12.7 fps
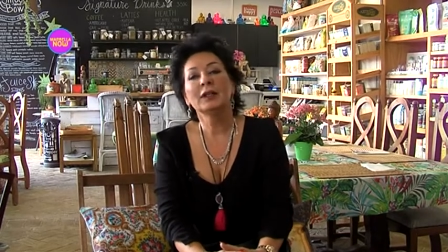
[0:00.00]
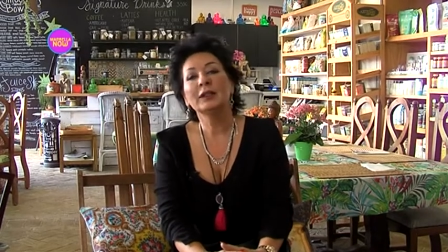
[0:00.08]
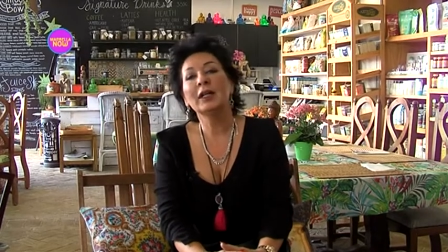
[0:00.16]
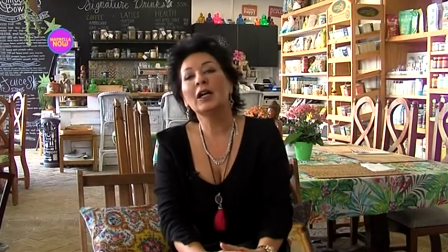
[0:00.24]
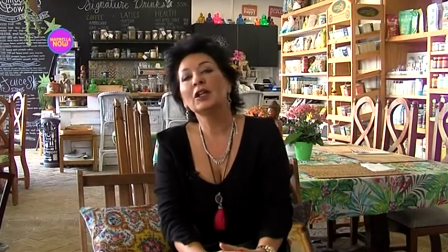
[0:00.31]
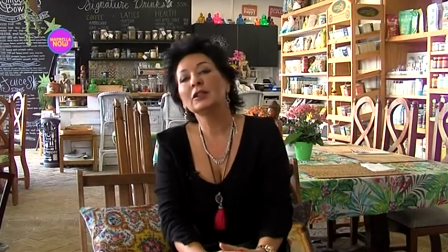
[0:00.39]

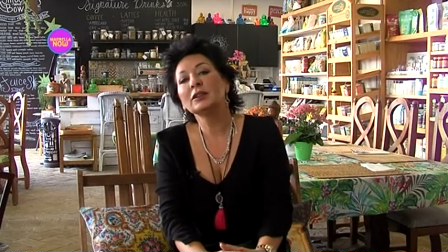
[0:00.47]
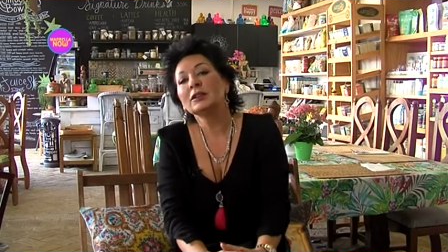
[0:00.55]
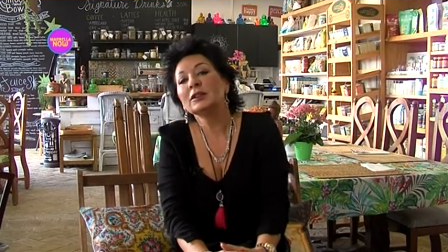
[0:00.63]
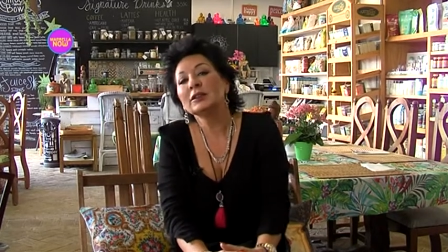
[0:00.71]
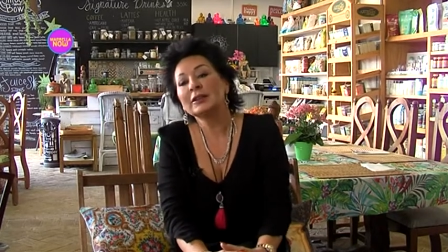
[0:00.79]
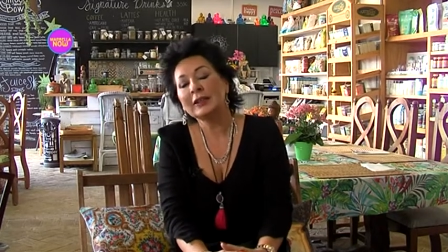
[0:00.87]
Now,
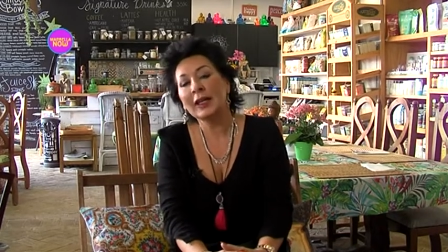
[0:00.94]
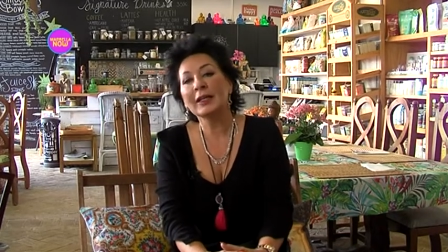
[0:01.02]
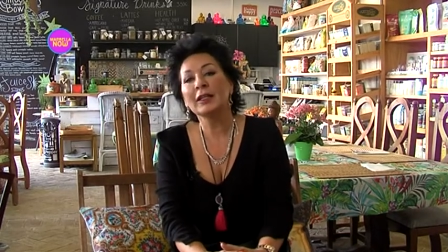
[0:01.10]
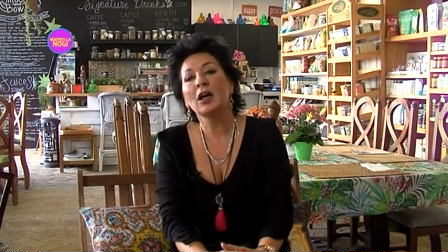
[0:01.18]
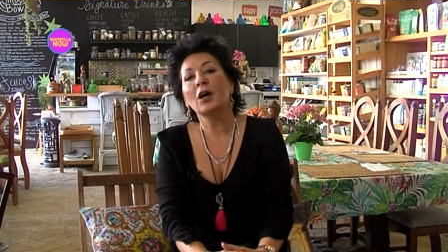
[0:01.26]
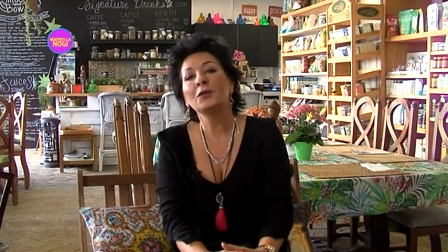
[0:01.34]

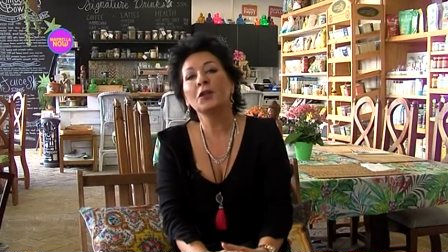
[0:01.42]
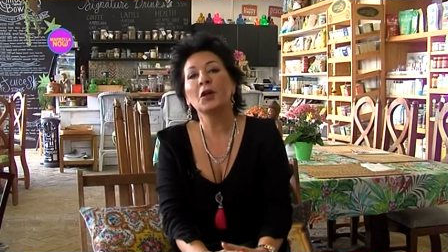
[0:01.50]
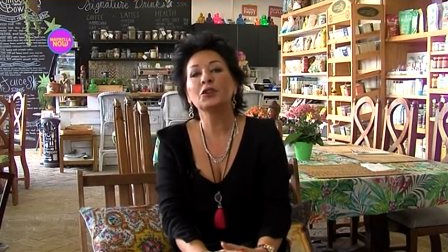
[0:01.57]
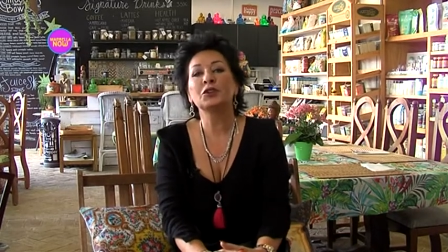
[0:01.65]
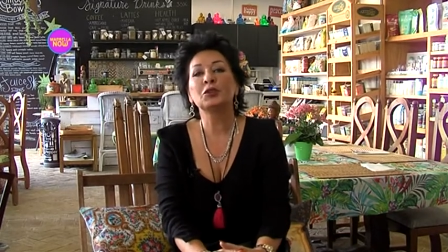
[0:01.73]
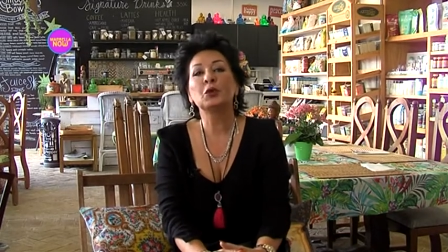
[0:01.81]
today I'm
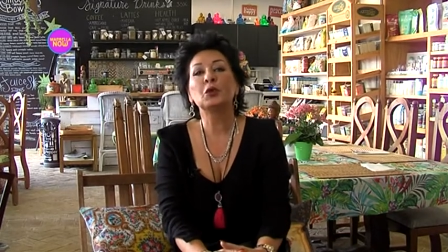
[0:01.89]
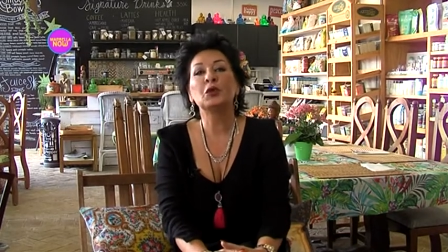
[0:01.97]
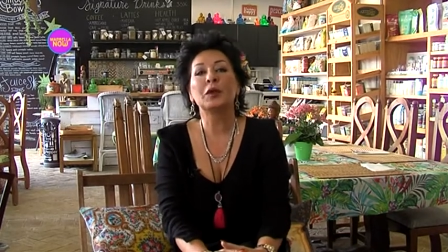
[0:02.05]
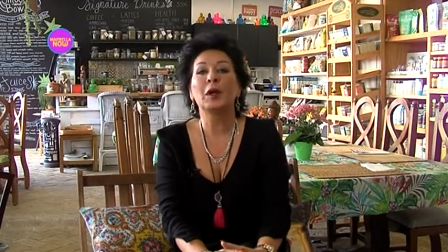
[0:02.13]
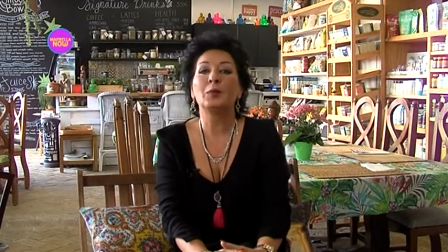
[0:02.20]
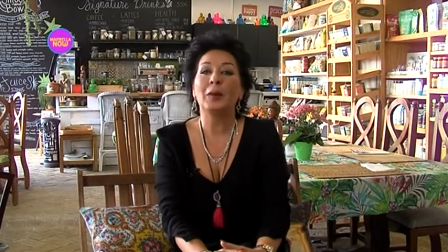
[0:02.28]
going to
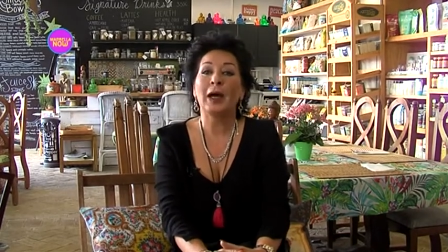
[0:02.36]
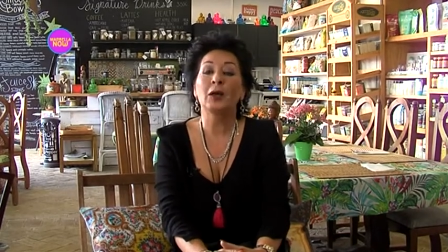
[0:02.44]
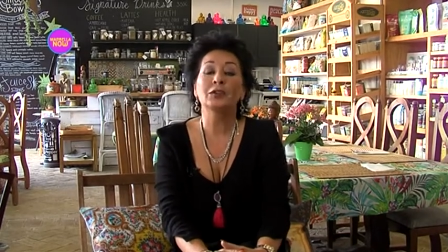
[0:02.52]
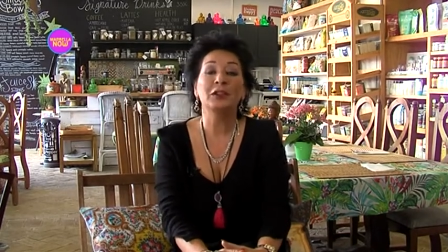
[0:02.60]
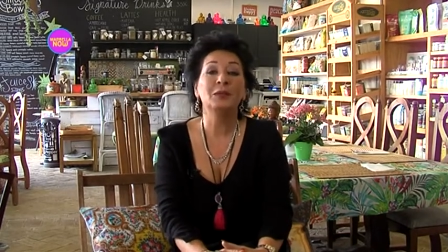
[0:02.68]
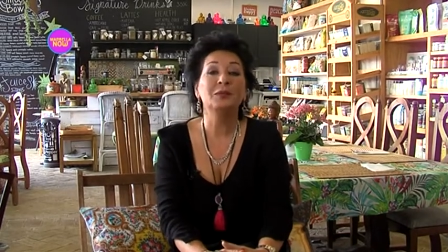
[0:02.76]
talk
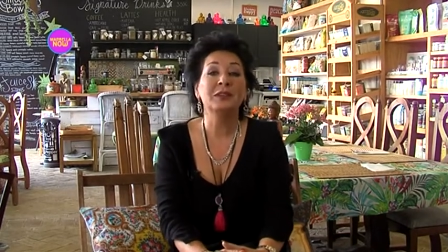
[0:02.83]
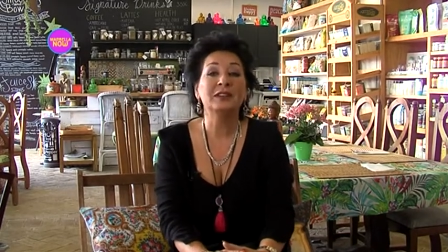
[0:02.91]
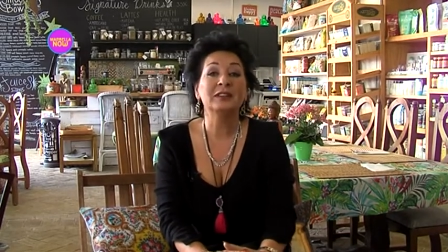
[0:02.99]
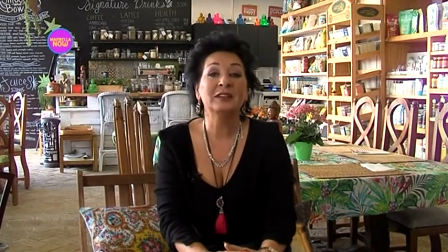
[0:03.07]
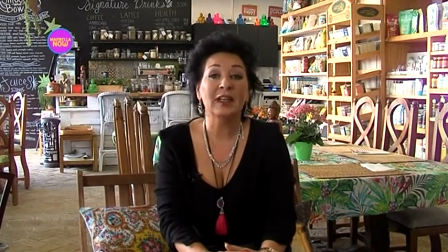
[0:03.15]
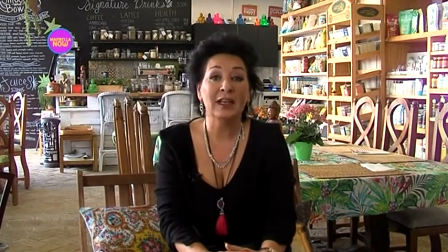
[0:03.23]
about a
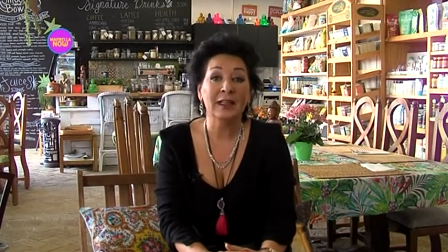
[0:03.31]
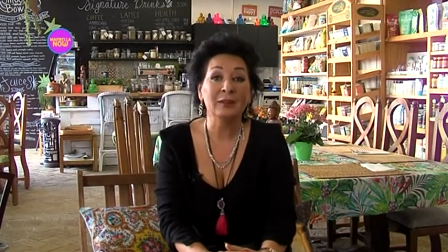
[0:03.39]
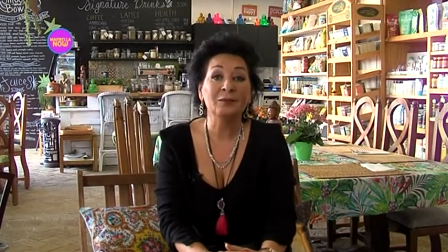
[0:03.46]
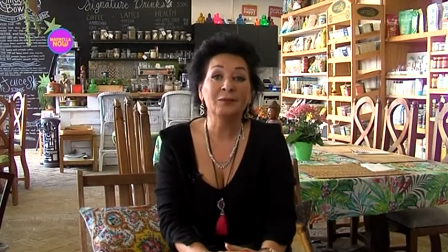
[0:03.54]
Mrs. A